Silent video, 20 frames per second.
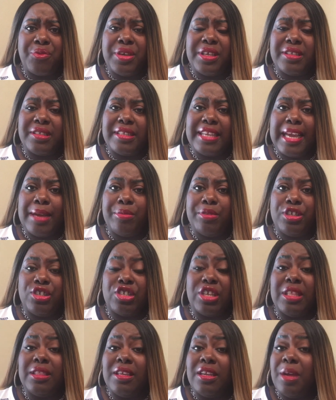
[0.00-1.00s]

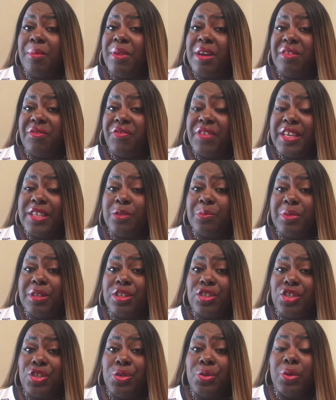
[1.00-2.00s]
reestablished. And then I'm on
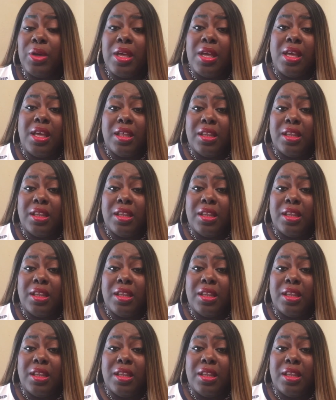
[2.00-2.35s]
Facebook too.